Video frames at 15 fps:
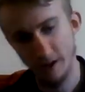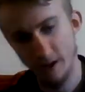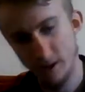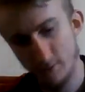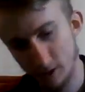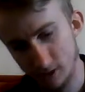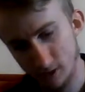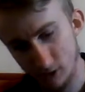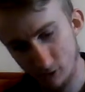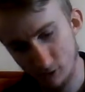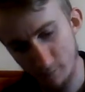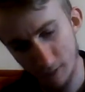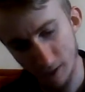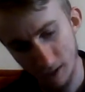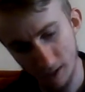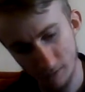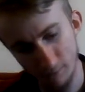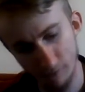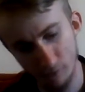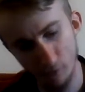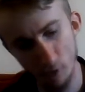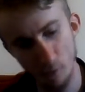because it goes back
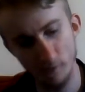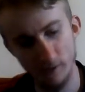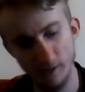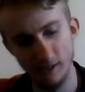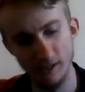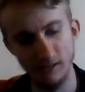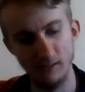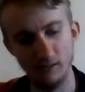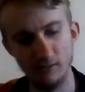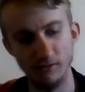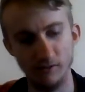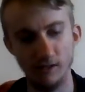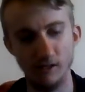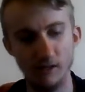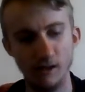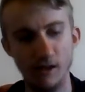before the days of the